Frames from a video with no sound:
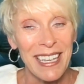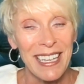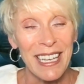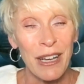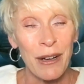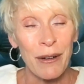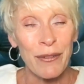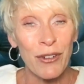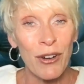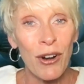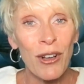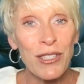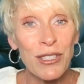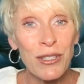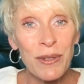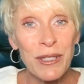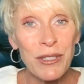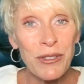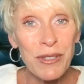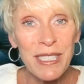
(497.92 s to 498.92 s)
Now, if you're
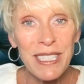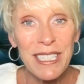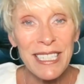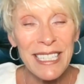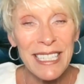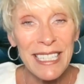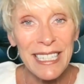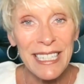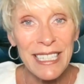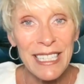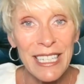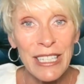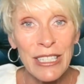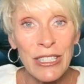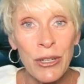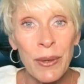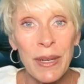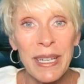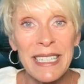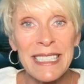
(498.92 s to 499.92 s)
also interested in
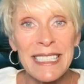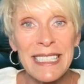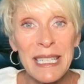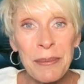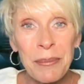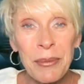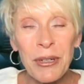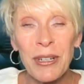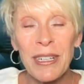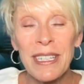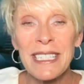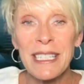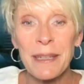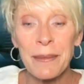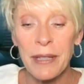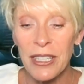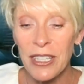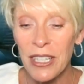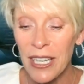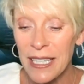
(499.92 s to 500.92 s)
going deeper in some
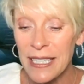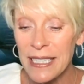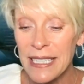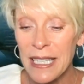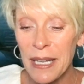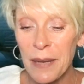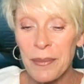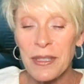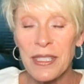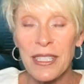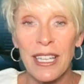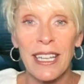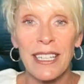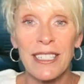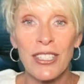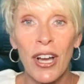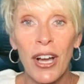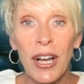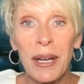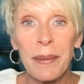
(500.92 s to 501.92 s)
of the concepts that I
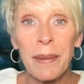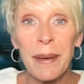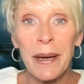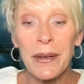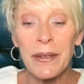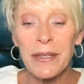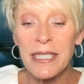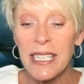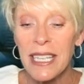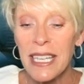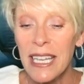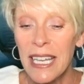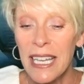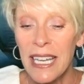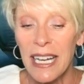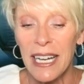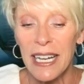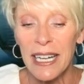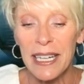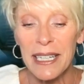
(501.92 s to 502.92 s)
talk about,
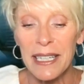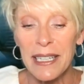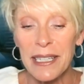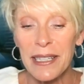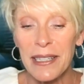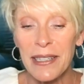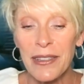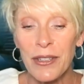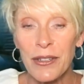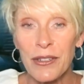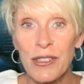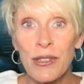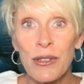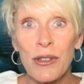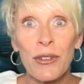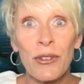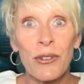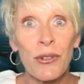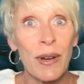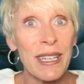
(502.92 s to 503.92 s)
there's
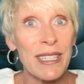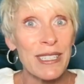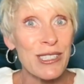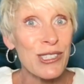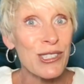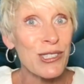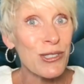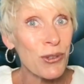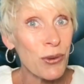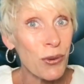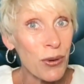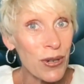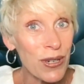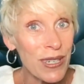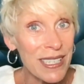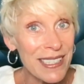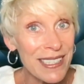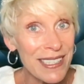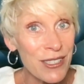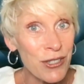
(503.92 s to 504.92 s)
great
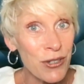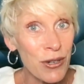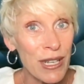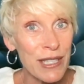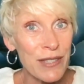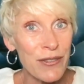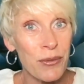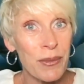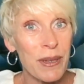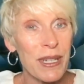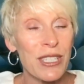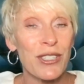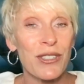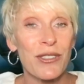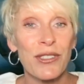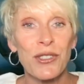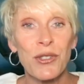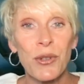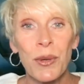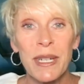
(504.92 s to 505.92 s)
stories, transformational
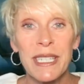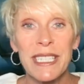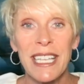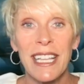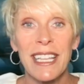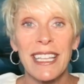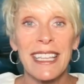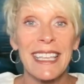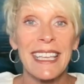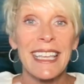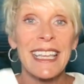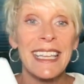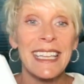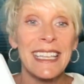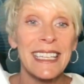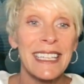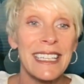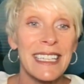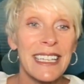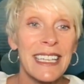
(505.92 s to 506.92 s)
storytelling
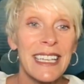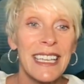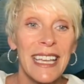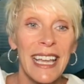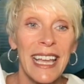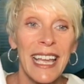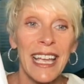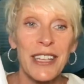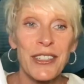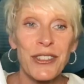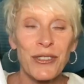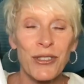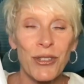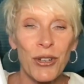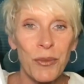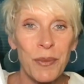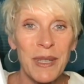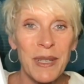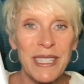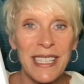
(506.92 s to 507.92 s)
in angels,
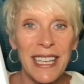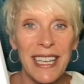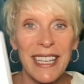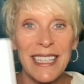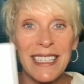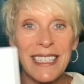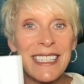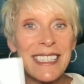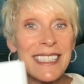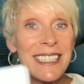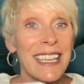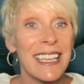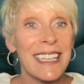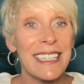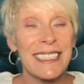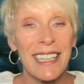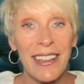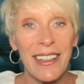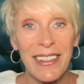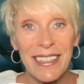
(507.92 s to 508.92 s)
herpes, and
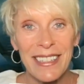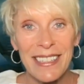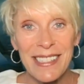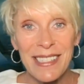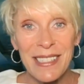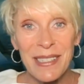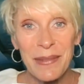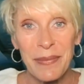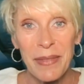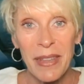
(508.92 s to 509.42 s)
psychedelics.